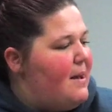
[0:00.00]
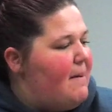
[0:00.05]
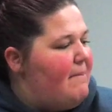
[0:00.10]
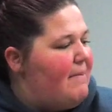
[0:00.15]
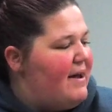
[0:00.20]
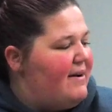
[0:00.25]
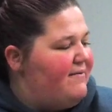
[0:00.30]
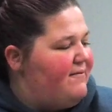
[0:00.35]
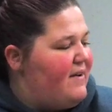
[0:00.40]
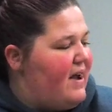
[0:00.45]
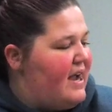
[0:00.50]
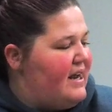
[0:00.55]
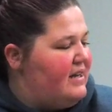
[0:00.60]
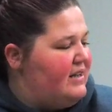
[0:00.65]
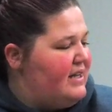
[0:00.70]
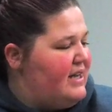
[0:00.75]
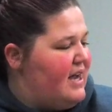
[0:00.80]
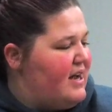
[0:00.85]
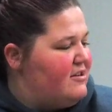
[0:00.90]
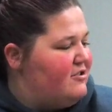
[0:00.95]
But
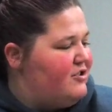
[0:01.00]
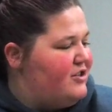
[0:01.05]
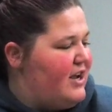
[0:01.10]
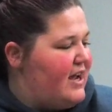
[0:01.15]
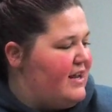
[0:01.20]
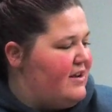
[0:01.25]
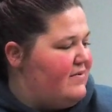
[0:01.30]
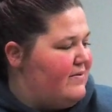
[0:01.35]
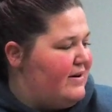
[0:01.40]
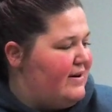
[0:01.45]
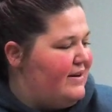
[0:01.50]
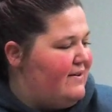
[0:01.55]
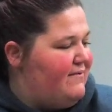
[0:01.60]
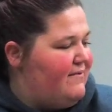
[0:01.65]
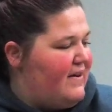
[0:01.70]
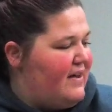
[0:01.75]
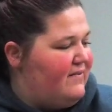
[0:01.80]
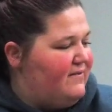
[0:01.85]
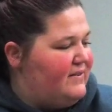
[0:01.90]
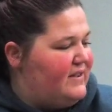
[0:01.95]
finally, on January
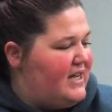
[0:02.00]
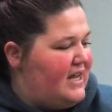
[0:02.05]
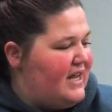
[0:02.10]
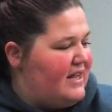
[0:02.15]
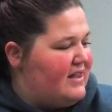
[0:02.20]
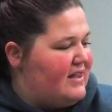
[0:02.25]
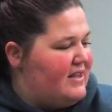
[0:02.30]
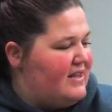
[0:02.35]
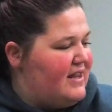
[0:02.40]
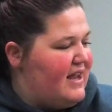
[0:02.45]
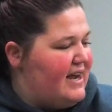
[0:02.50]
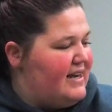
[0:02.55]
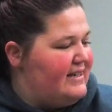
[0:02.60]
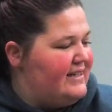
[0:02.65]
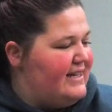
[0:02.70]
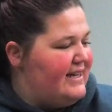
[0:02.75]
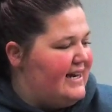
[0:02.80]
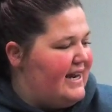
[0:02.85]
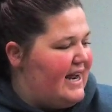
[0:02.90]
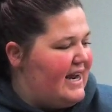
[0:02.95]
15,
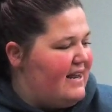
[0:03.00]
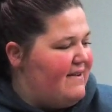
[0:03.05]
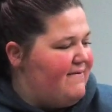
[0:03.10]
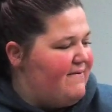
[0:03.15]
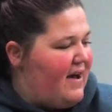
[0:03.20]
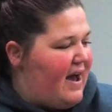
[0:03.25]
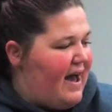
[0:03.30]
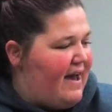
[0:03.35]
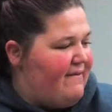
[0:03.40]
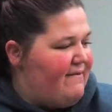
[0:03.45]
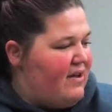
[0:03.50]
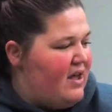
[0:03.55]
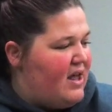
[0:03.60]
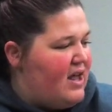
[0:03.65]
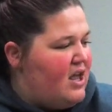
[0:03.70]
1985,